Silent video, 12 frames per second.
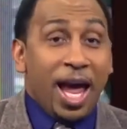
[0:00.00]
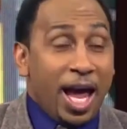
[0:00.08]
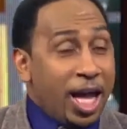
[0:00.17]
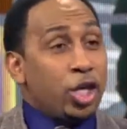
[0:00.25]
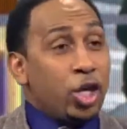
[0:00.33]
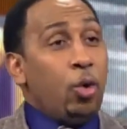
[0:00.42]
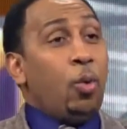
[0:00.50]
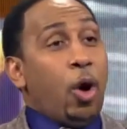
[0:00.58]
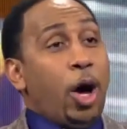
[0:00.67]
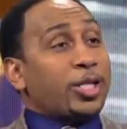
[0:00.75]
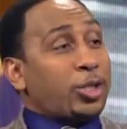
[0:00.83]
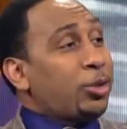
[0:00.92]
and you
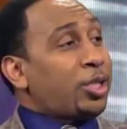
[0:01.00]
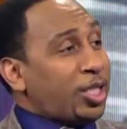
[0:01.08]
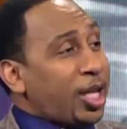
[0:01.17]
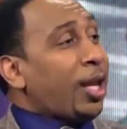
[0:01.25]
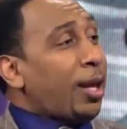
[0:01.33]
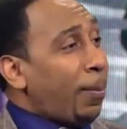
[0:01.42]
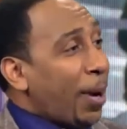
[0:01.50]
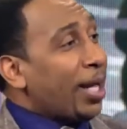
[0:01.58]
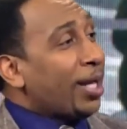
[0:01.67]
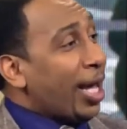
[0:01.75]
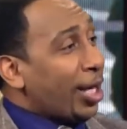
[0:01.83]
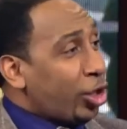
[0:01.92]
want to
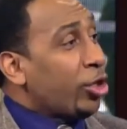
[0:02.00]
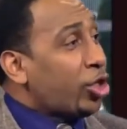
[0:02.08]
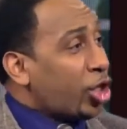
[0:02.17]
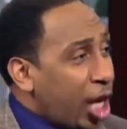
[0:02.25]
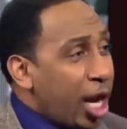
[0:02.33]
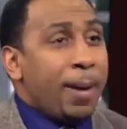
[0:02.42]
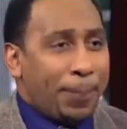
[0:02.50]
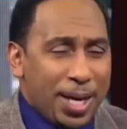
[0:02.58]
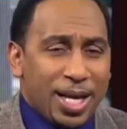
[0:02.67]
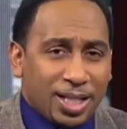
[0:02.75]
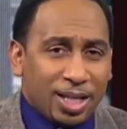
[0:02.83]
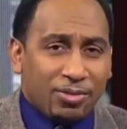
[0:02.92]
celebrate like you're
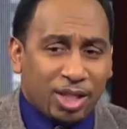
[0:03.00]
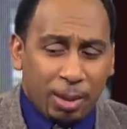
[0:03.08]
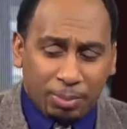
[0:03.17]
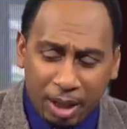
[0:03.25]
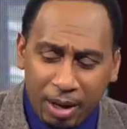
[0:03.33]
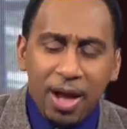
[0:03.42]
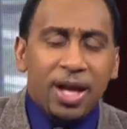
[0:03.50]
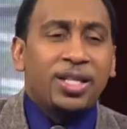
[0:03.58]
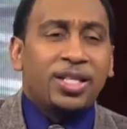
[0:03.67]
champions of something.